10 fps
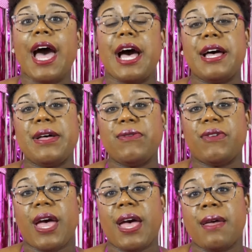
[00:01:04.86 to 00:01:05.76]
of
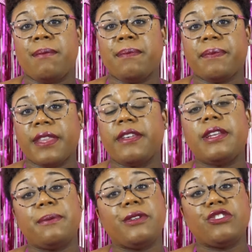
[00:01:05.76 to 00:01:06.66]
the
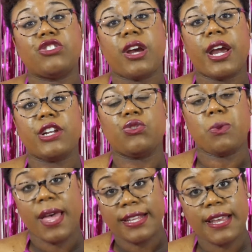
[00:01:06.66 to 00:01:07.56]
nipple discharge
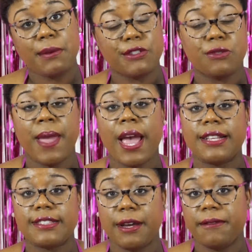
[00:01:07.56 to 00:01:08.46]
was I was doing a
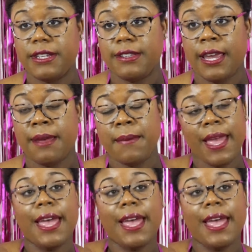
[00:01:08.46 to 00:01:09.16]
self-exam,